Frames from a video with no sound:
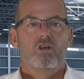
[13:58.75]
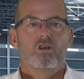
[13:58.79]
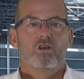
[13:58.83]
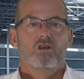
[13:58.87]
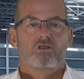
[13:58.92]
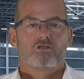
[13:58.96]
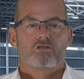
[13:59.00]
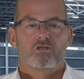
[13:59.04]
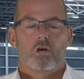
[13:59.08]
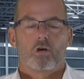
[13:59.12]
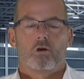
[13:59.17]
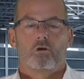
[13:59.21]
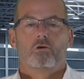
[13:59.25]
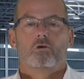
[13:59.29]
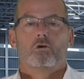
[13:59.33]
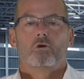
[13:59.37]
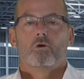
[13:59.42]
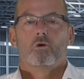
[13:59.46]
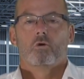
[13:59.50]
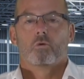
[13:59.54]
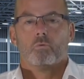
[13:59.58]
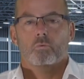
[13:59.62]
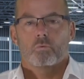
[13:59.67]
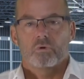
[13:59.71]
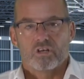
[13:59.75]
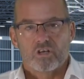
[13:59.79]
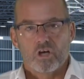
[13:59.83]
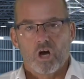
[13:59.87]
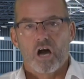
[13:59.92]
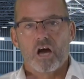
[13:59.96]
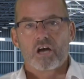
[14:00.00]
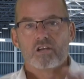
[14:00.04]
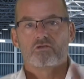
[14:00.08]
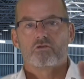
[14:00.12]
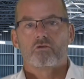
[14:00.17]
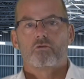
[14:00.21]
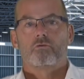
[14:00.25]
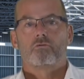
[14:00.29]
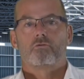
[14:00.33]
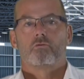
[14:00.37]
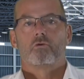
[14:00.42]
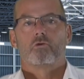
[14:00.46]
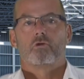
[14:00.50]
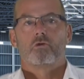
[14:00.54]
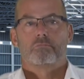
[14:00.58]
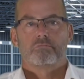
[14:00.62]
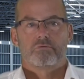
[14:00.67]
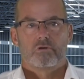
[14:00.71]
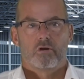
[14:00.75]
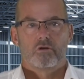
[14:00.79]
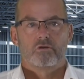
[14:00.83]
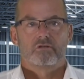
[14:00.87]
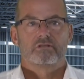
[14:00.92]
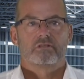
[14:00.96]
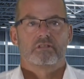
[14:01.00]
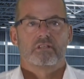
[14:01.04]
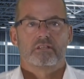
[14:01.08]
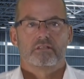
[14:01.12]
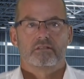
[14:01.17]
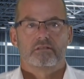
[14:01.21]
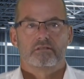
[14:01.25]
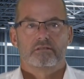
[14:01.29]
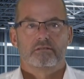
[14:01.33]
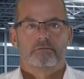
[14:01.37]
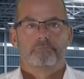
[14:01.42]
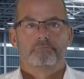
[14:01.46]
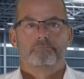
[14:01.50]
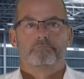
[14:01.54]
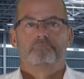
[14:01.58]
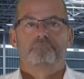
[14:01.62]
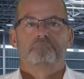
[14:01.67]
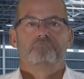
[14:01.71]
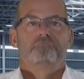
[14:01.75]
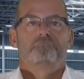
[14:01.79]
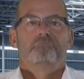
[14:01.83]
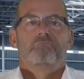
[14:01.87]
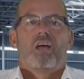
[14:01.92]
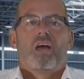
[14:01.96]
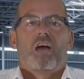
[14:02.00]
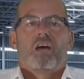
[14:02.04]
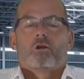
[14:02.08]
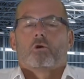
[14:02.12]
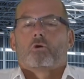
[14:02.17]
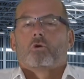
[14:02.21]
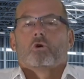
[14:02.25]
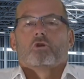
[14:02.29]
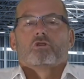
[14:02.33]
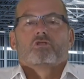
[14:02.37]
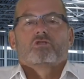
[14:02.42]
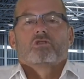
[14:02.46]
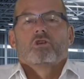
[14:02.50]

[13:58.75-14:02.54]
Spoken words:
So we guide you through the process. And of course,